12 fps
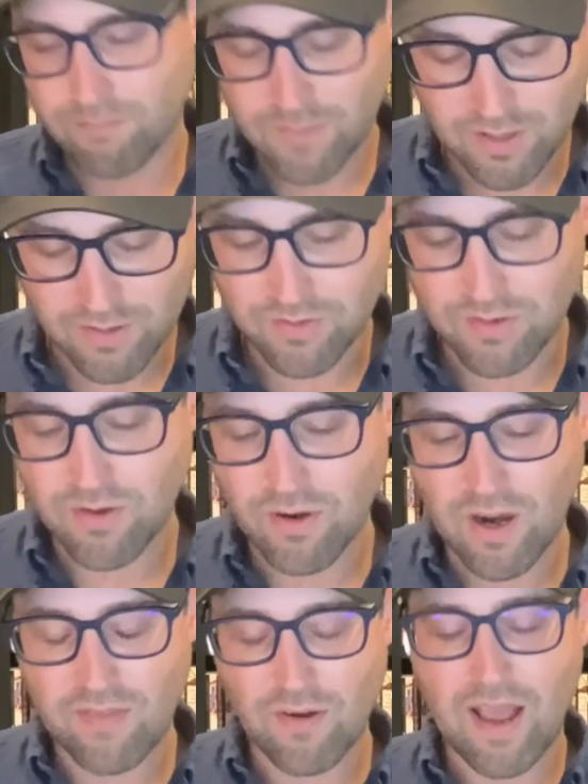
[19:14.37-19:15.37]

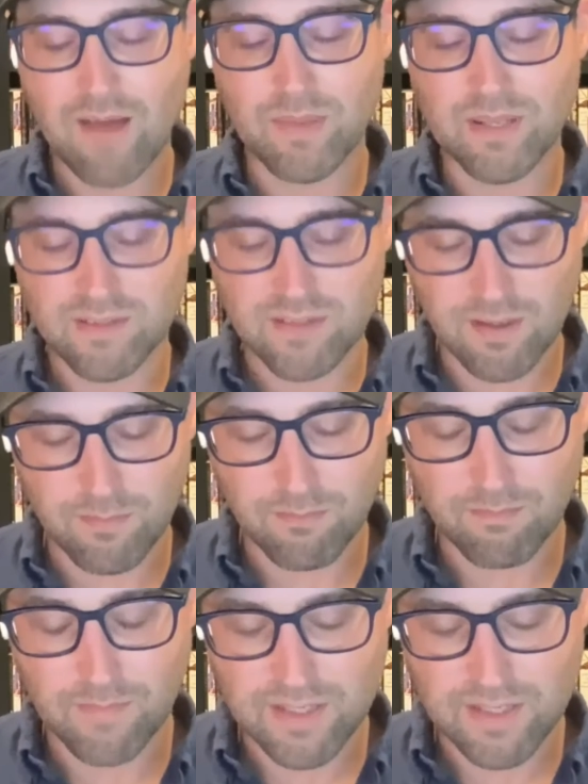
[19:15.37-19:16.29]
there have been some